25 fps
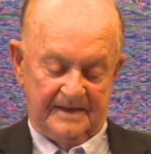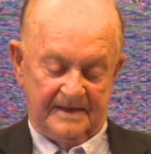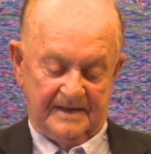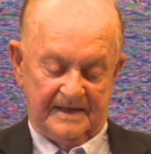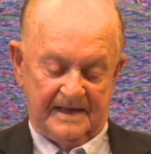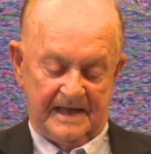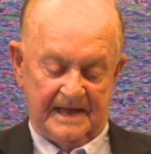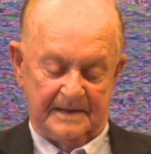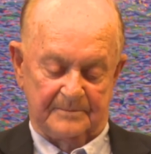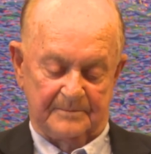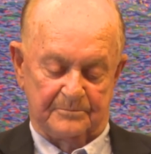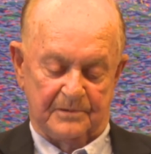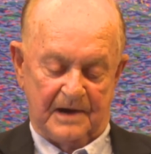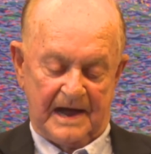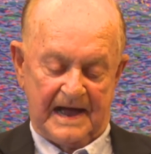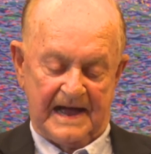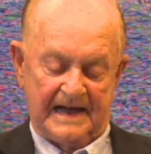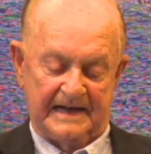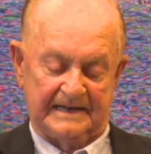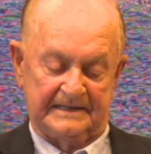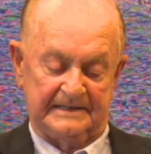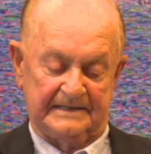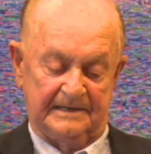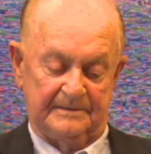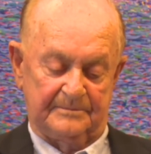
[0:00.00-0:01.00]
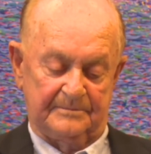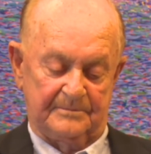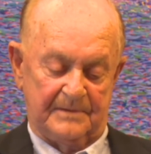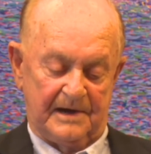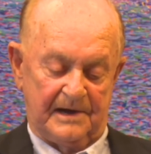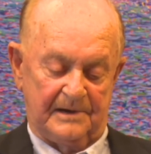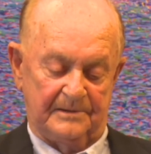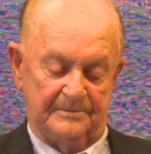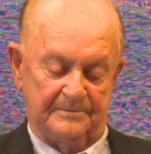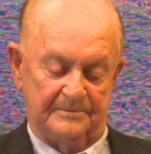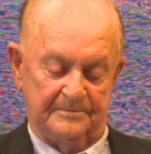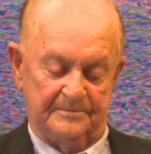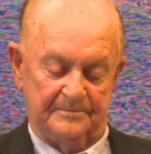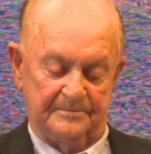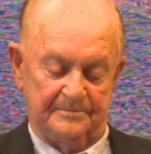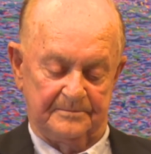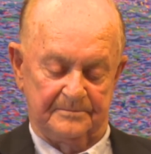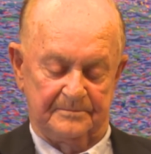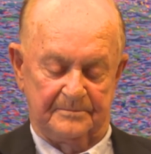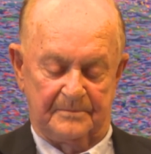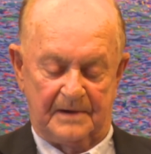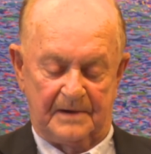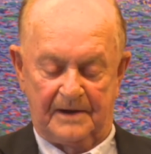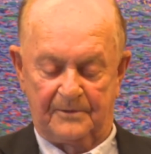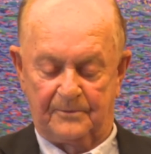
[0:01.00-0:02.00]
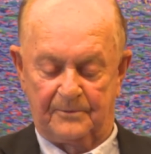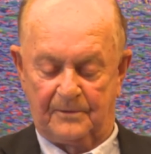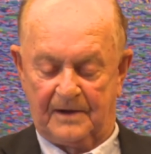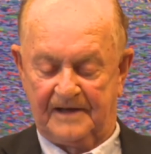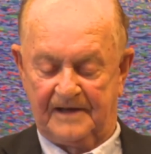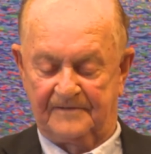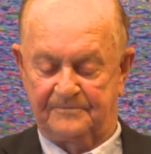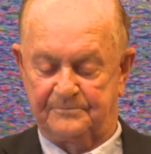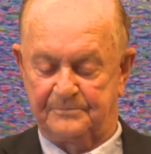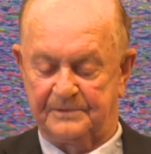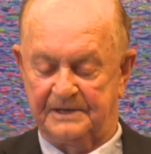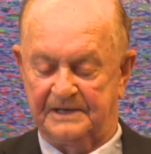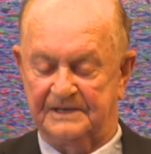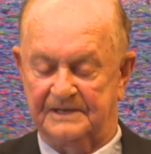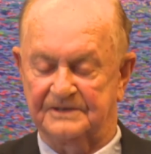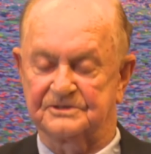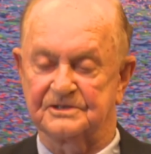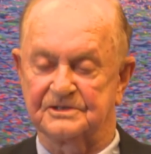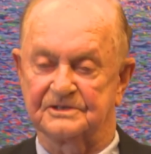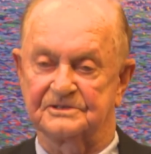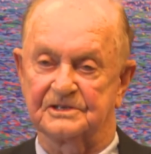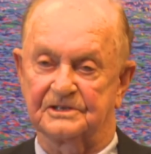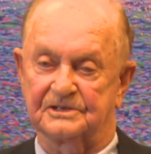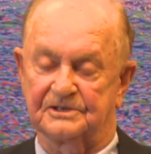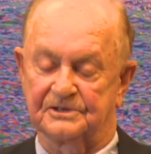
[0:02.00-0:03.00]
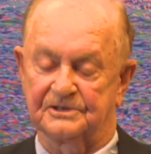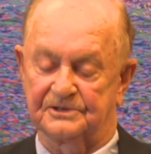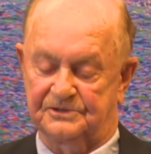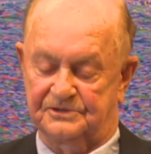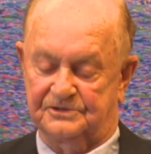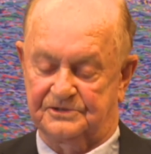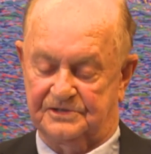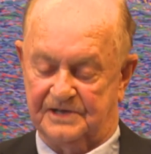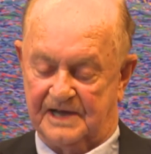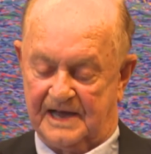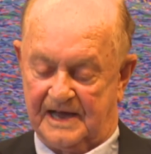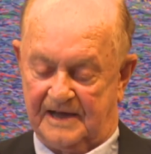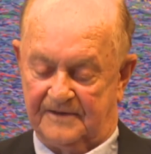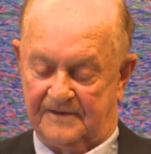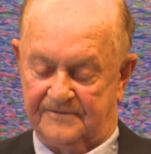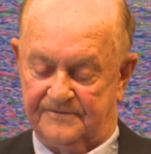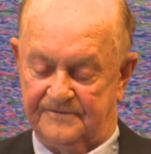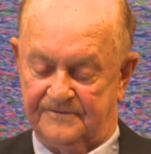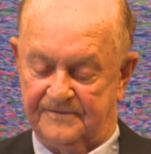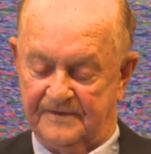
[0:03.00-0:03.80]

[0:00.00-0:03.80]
and bragged about my wife being such a good chef.